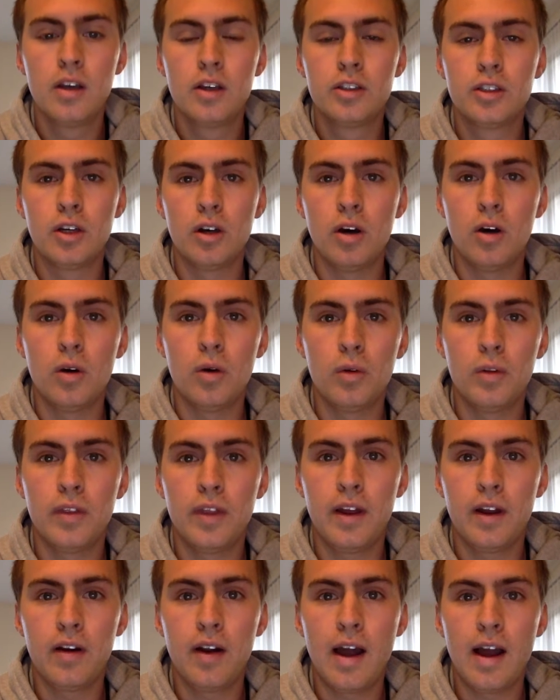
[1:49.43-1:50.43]
So
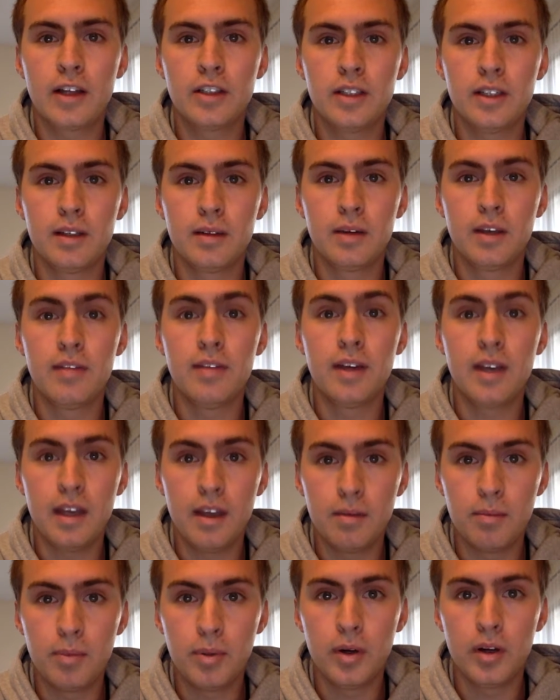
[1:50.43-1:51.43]
they're actually giving
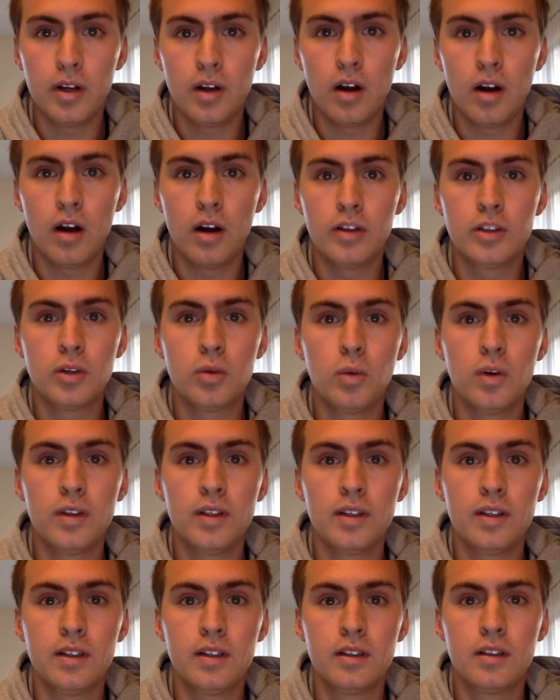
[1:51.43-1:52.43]
input onto what
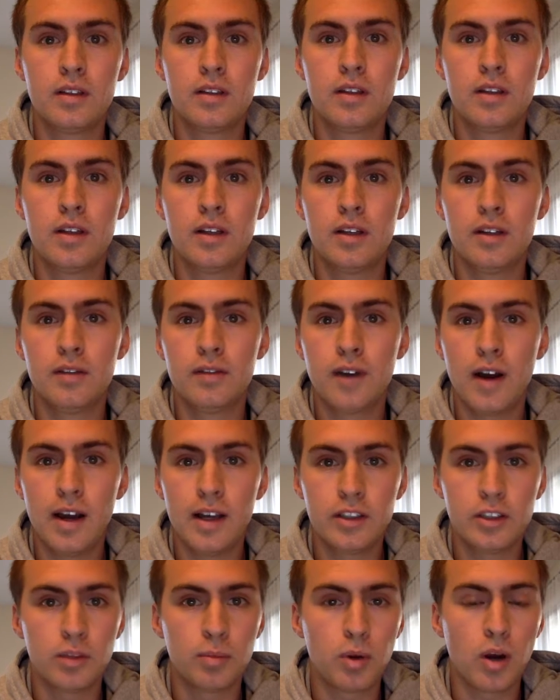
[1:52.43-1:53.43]
the
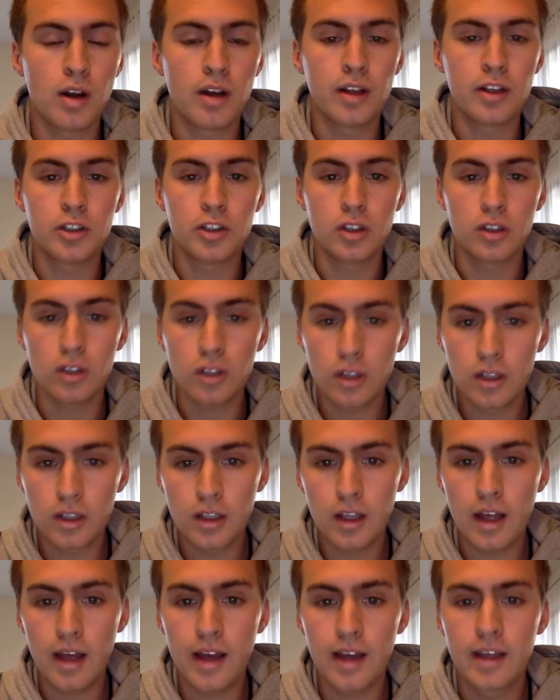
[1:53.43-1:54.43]
device or product should look
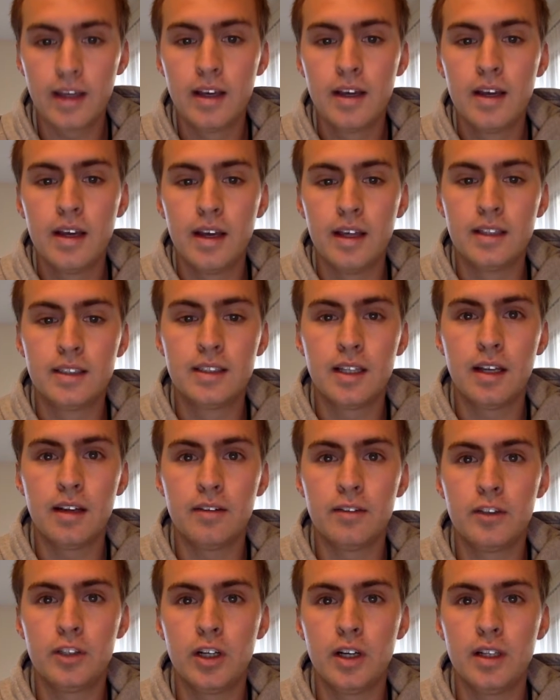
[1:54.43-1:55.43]
like instead
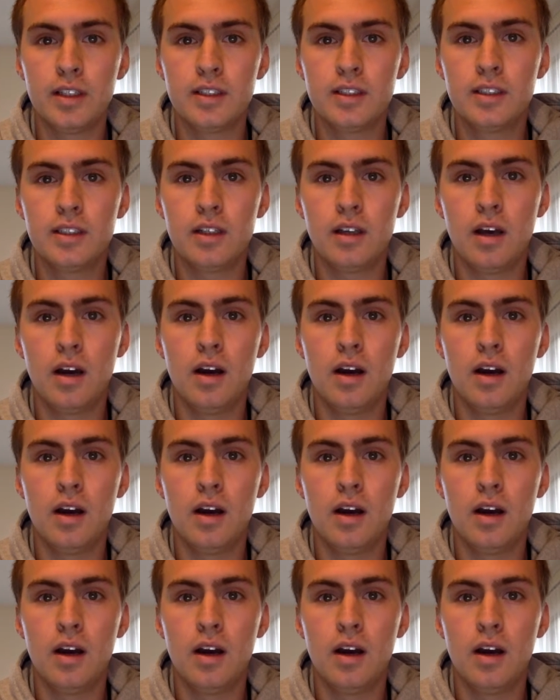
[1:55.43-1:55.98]
of just